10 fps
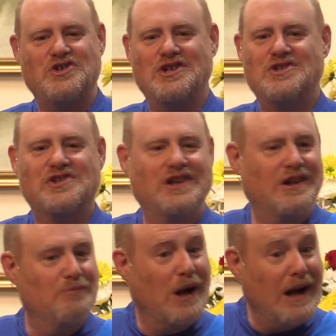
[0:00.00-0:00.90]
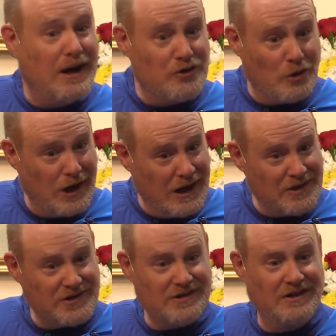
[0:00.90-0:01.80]
She's going to buy a
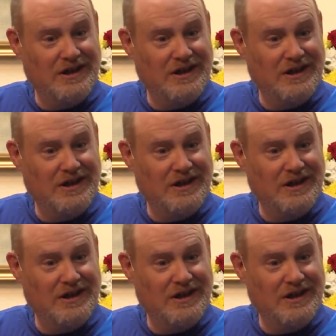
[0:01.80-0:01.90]
dress.